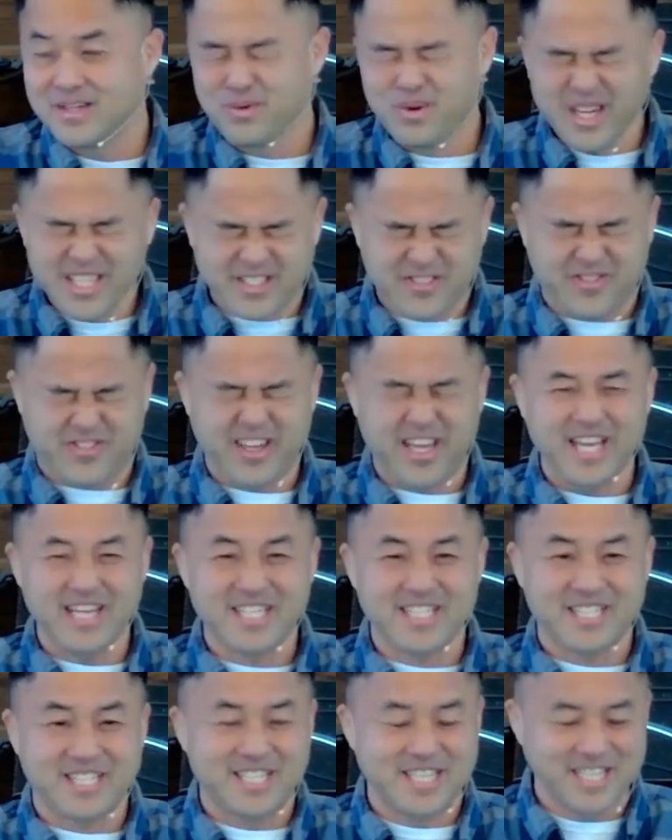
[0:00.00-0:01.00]
What's
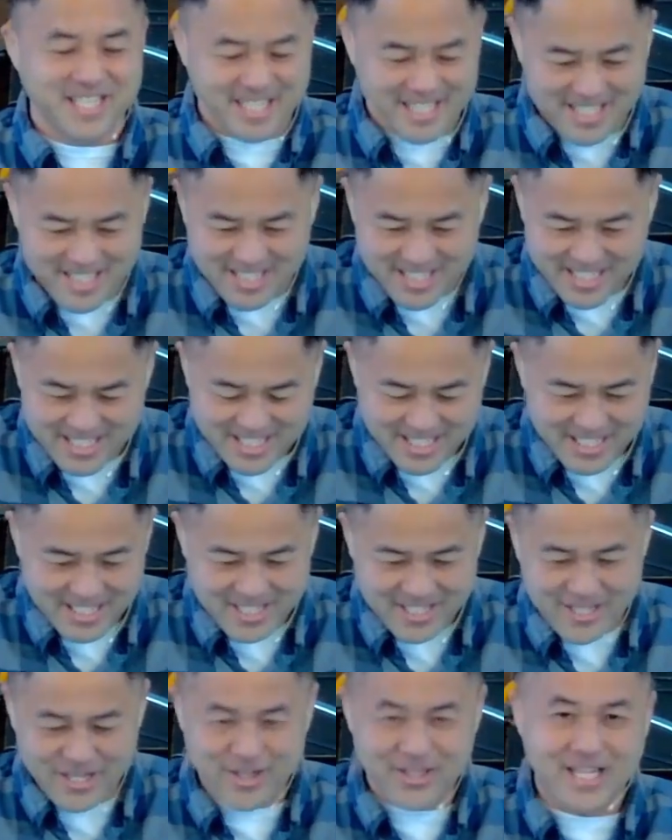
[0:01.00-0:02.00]
fasting?
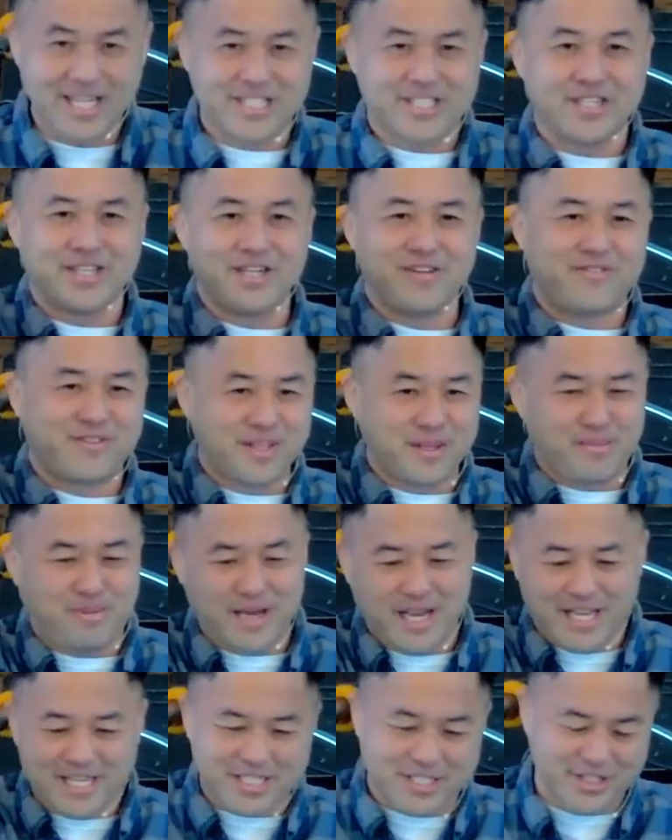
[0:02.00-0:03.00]
No, that's only for the
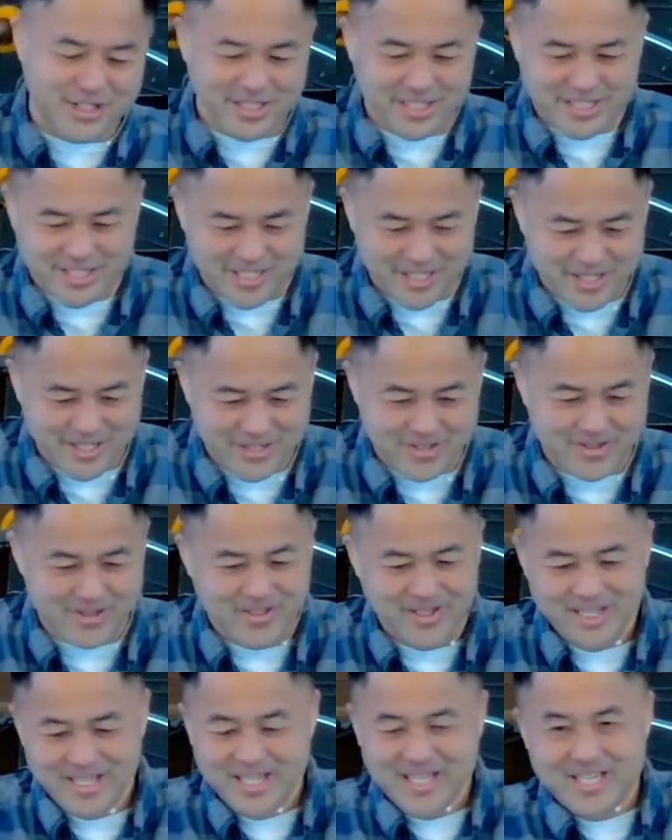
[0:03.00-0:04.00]
pastor to do.
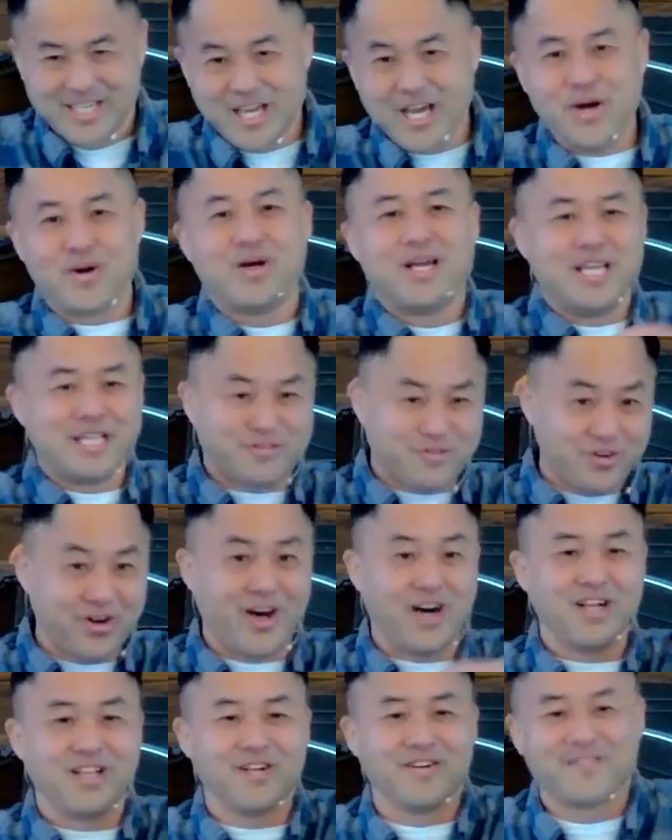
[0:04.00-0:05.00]
No, it's for
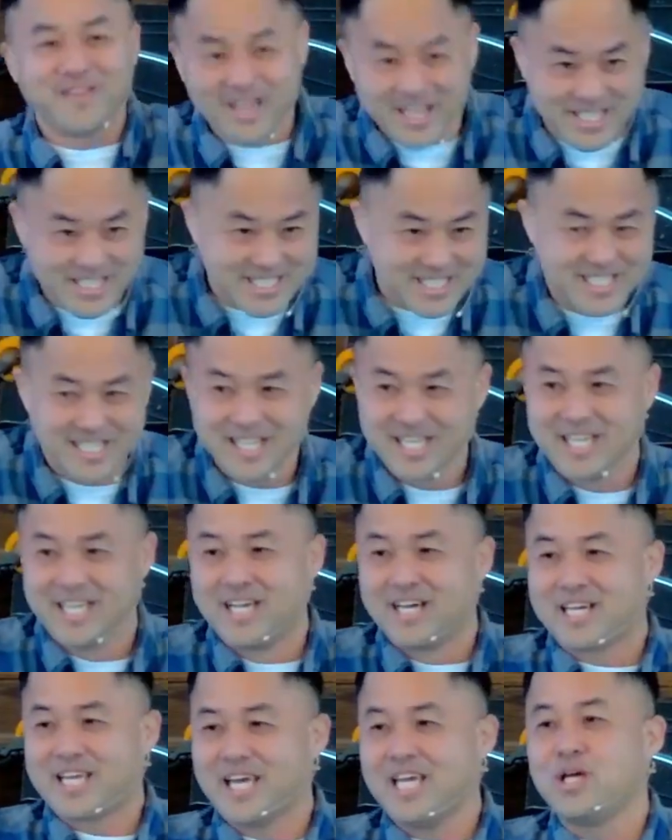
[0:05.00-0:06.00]
all of us.
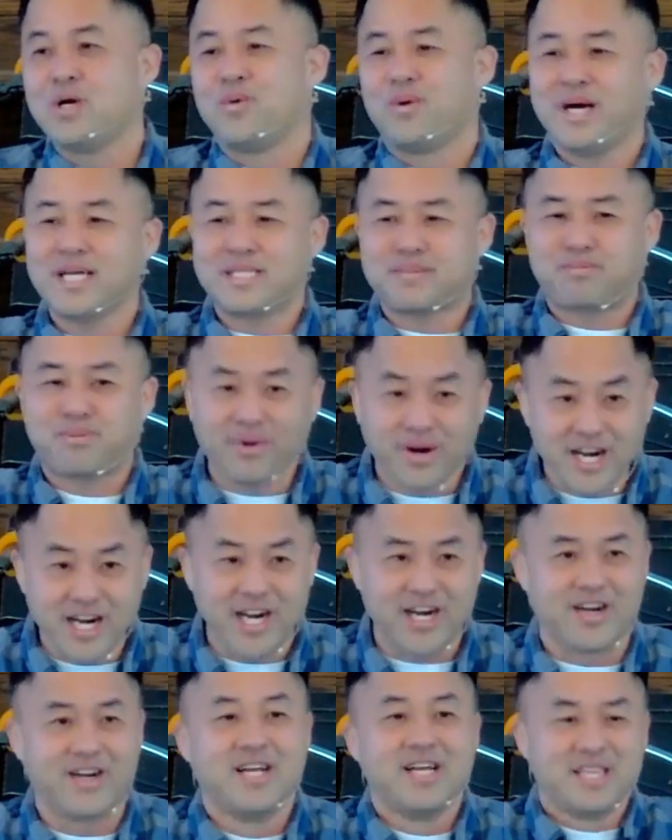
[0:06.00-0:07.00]
Okay, what's
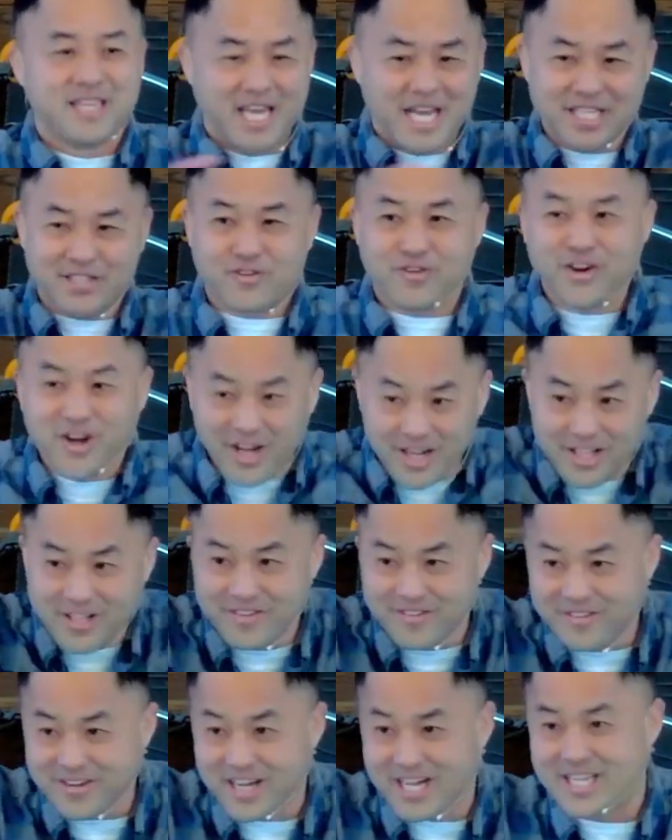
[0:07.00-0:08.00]
prayer? That's for
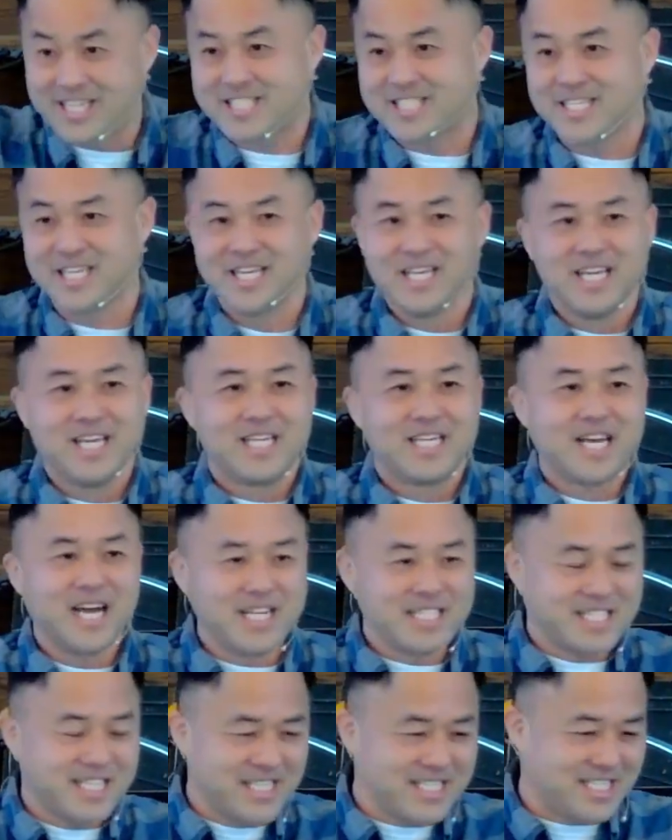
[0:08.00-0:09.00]
all of us.
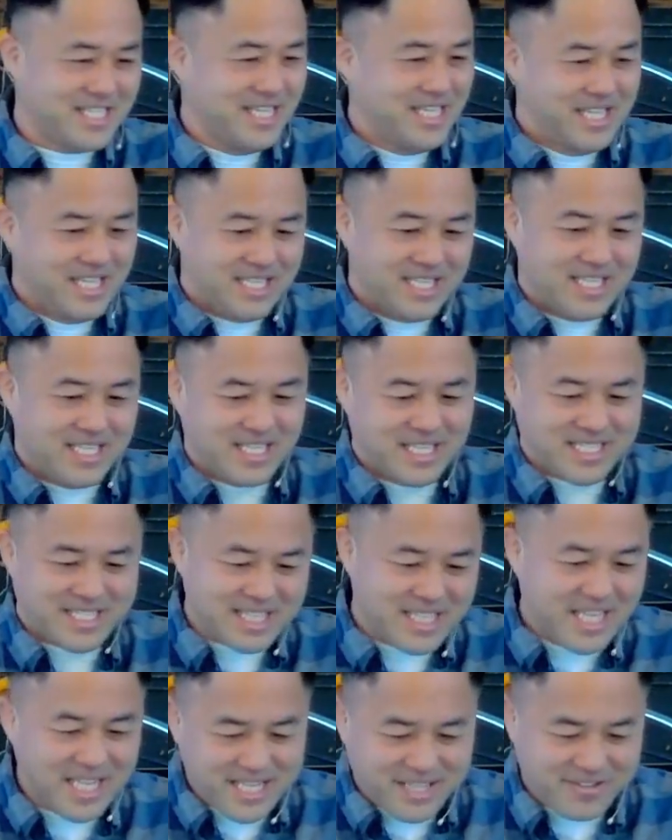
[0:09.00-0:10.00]
Not just the
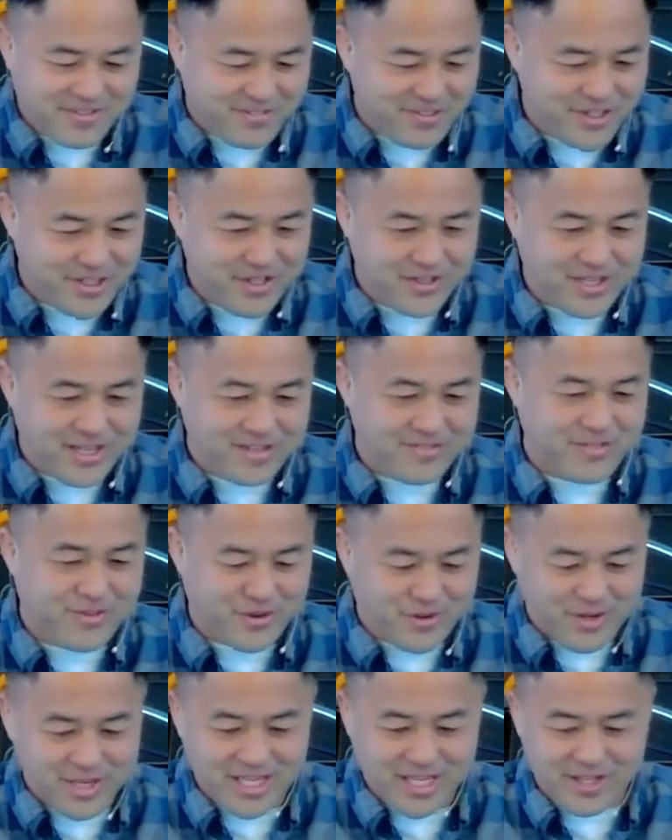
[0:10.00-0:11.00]
select few of
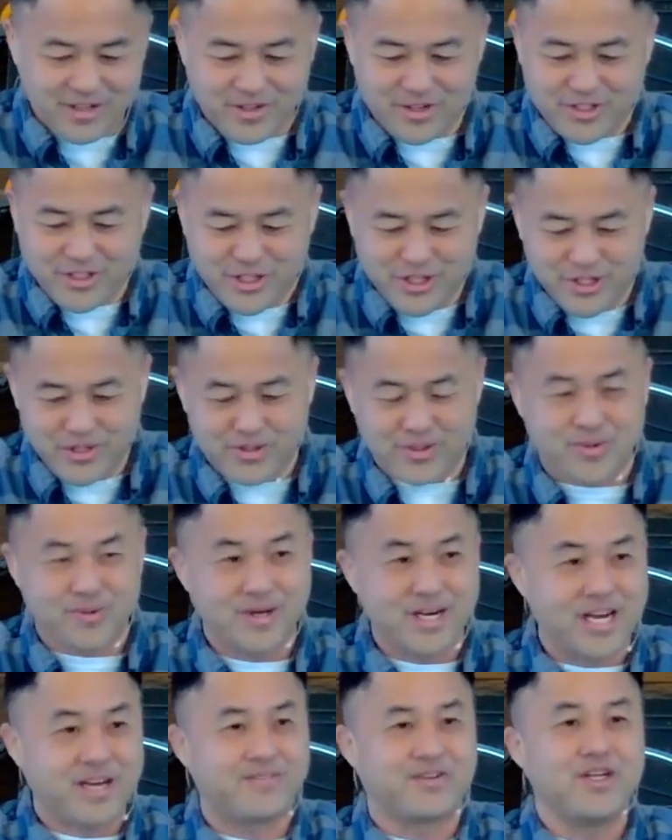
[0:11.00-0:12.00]
three or two or
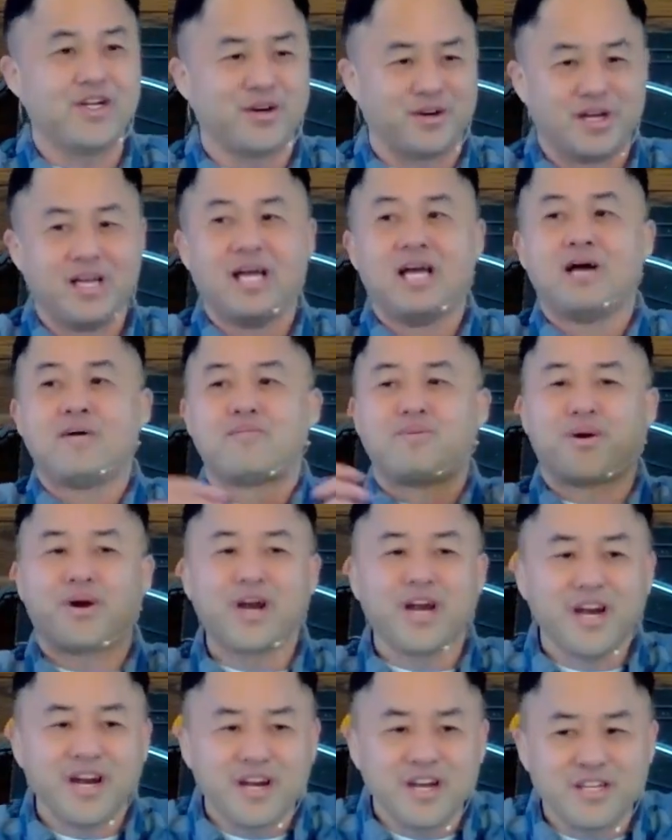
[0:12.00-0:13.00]
whatever. No,
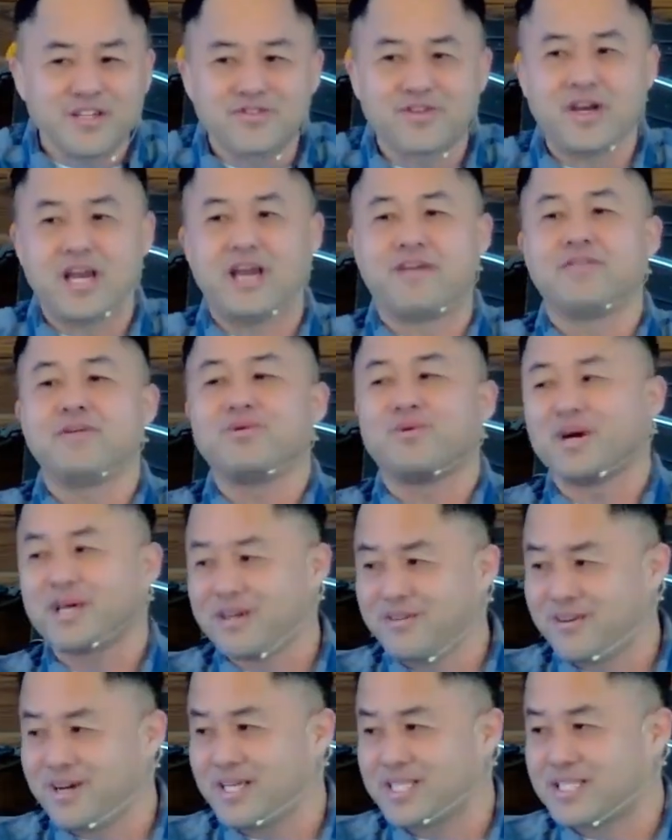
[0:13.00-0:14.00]
prayer is for every
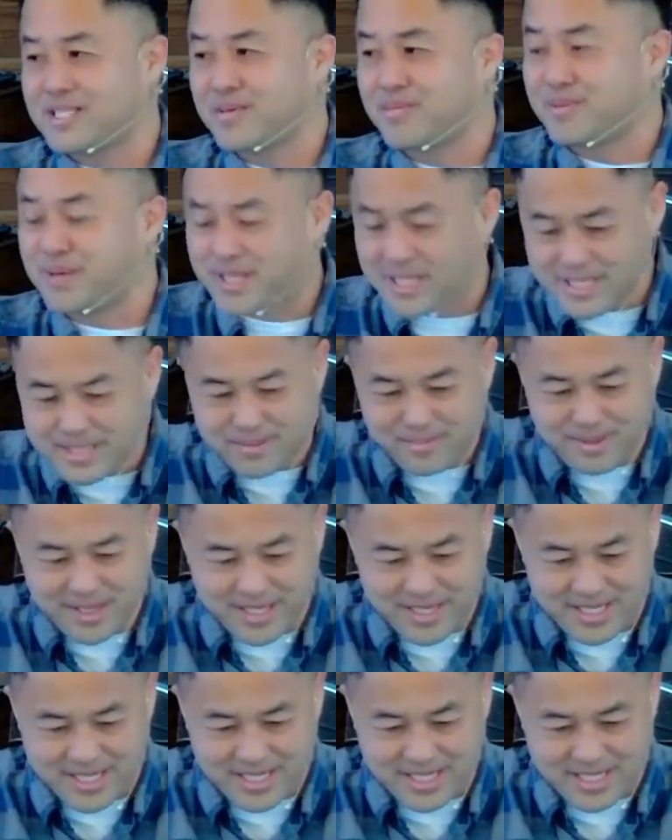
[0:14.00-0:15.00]
one of us to
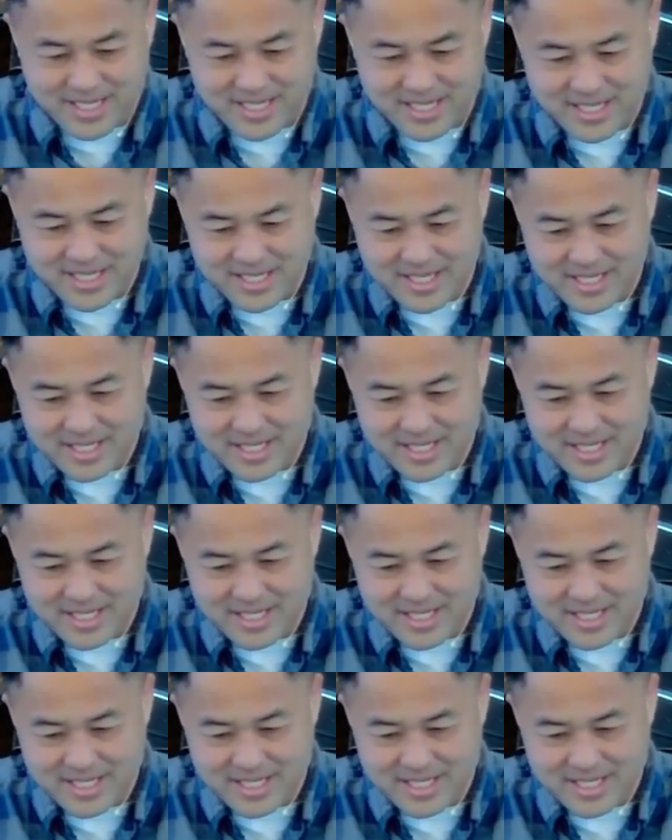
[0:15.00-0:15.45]
participate in.